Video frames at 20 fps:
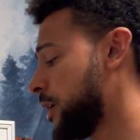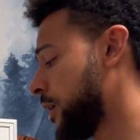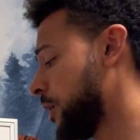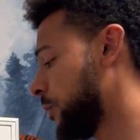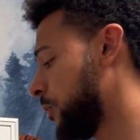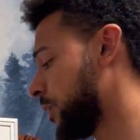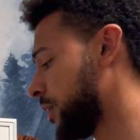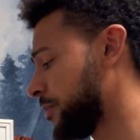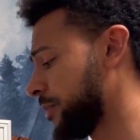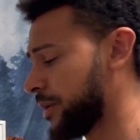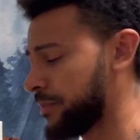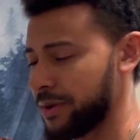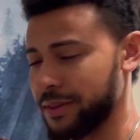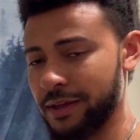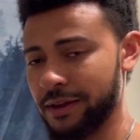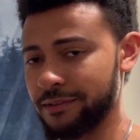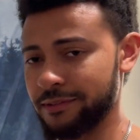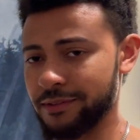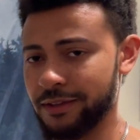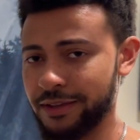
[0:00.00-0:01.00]
what I mean by
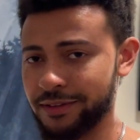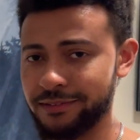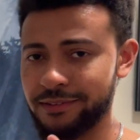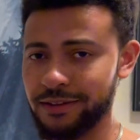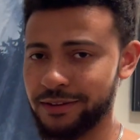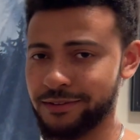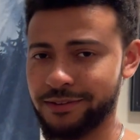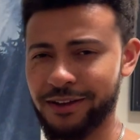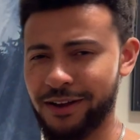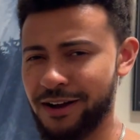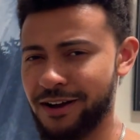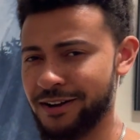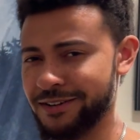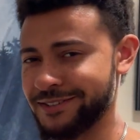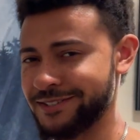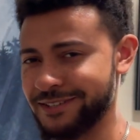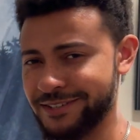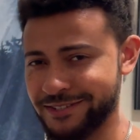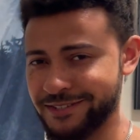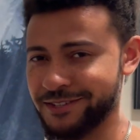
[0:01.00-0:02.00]
that is like
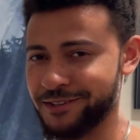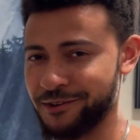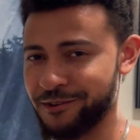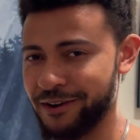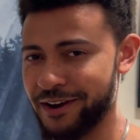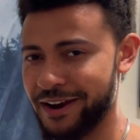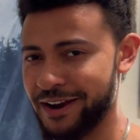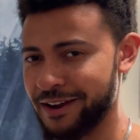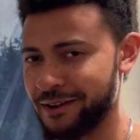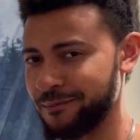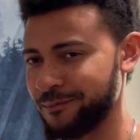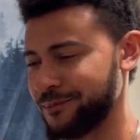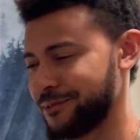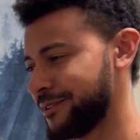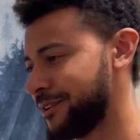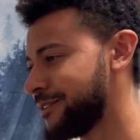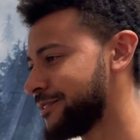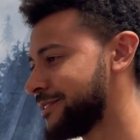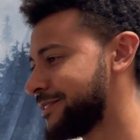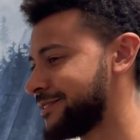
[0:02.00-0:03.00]
TikToks, Instagrams,
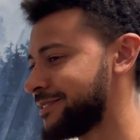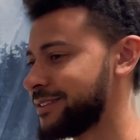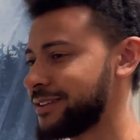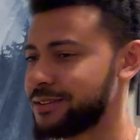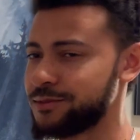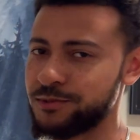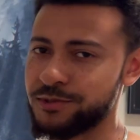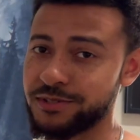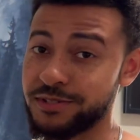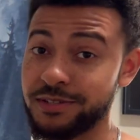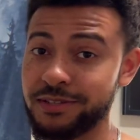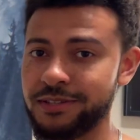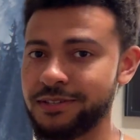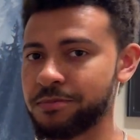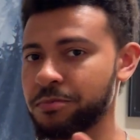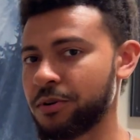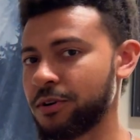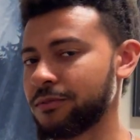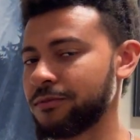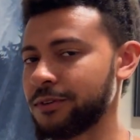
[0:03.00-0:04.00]
all these things where you see these
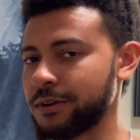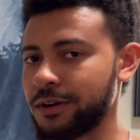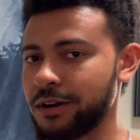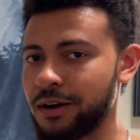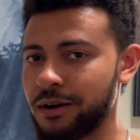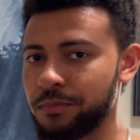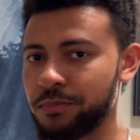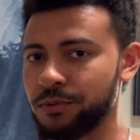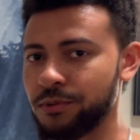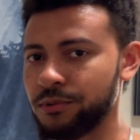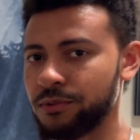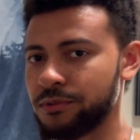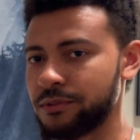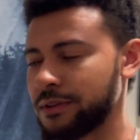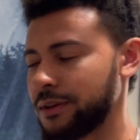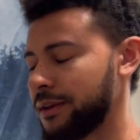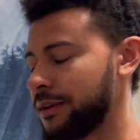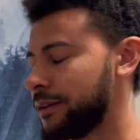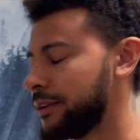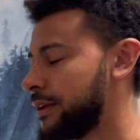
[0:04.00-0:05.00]
perfect couples
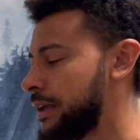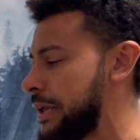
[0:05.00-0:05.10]
and